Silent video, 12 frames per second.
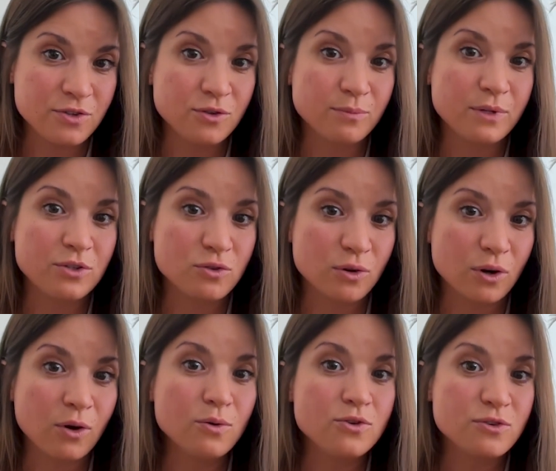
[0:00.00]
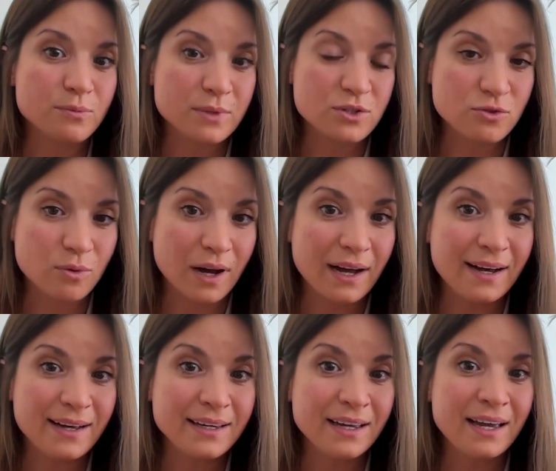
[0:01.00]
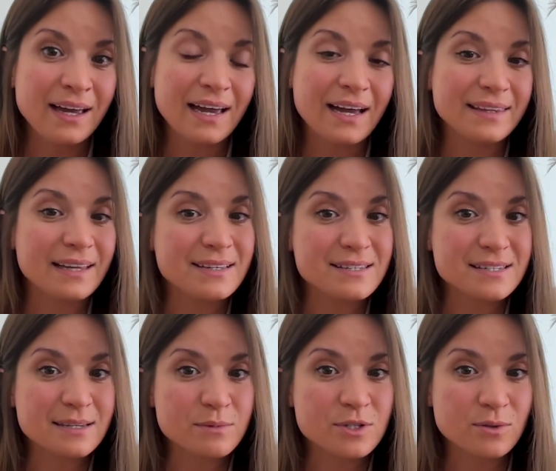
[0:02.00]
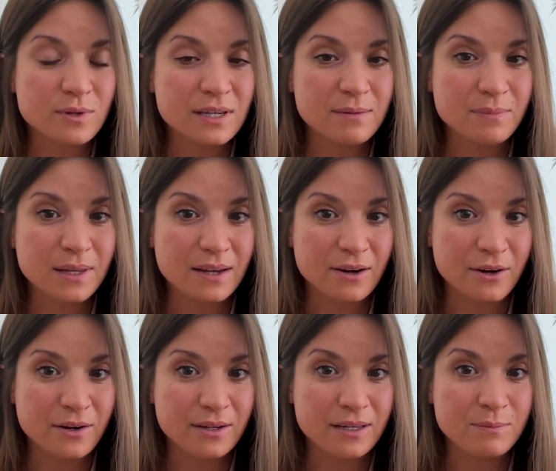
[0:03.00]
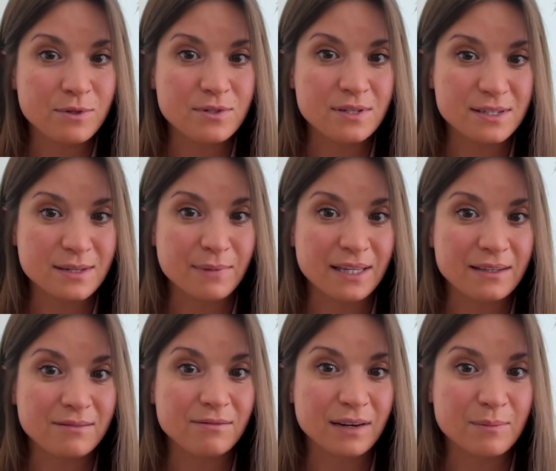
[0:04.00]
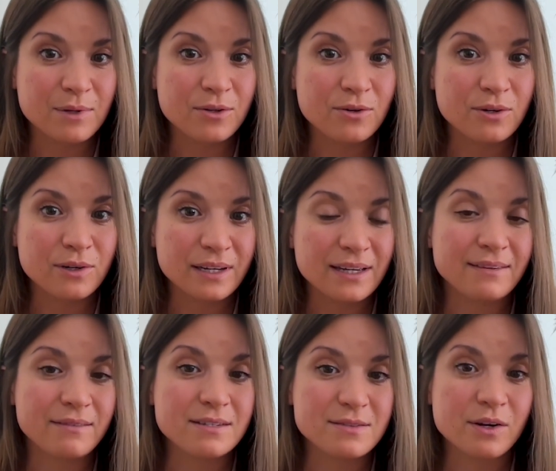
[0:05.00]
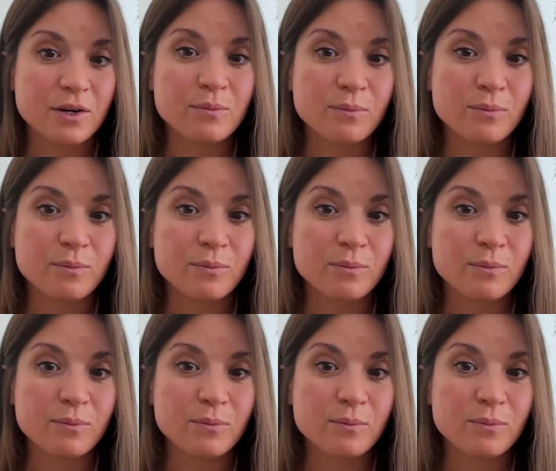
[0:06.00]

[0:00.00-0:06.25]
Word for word: Shouldn't be too low, shouldn't be too high, and that seems to keep their immune system anti inflammatory and is very